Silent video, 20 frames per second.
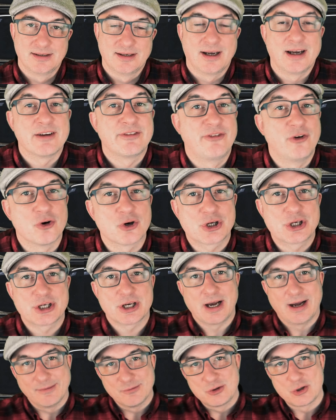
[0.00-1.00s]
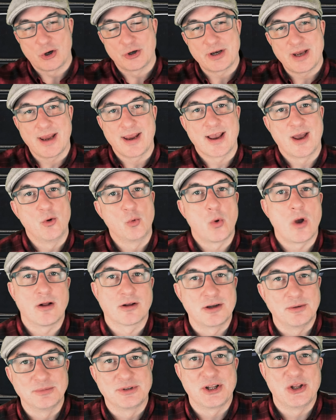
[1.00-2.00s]
Hi folks, I'm Johnny and
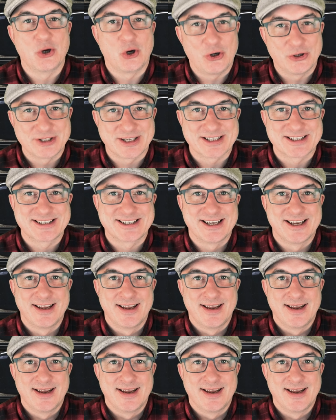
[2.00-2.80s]
welcome to The Oddest.